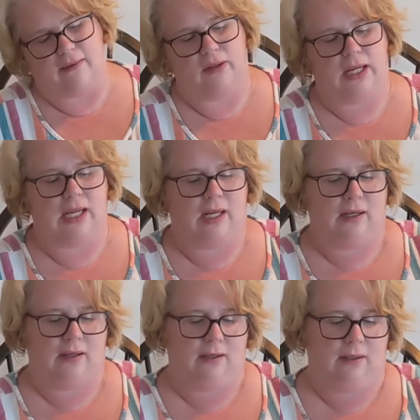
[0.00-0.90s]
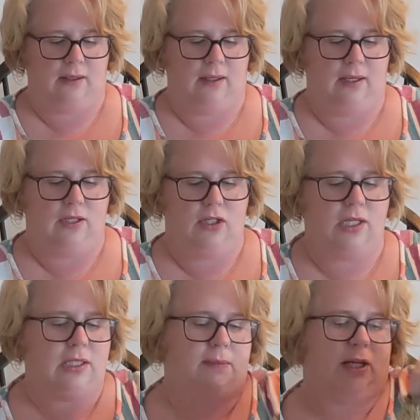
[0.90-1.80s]
of the kid,
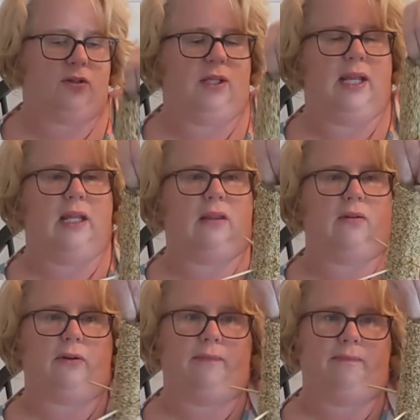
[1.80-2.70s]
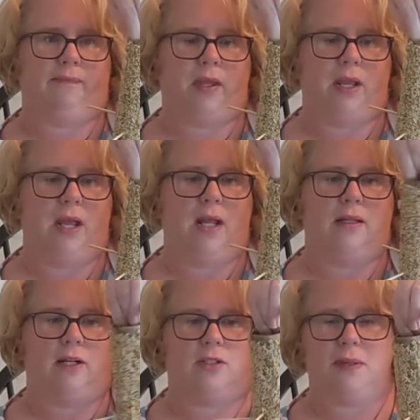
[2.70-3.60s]
just to make sure they get through.
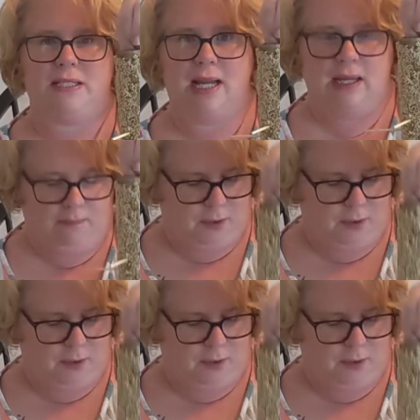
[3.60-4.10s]
There's my second